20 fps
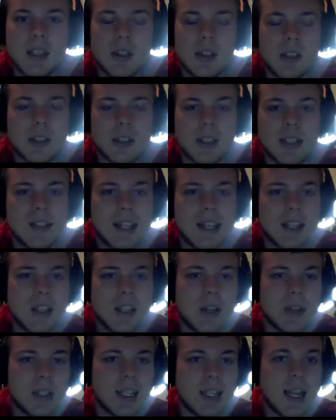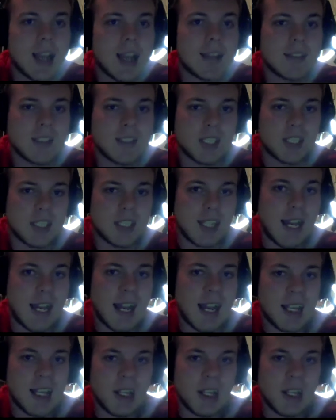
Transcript: Just because I know the guy is a good guy.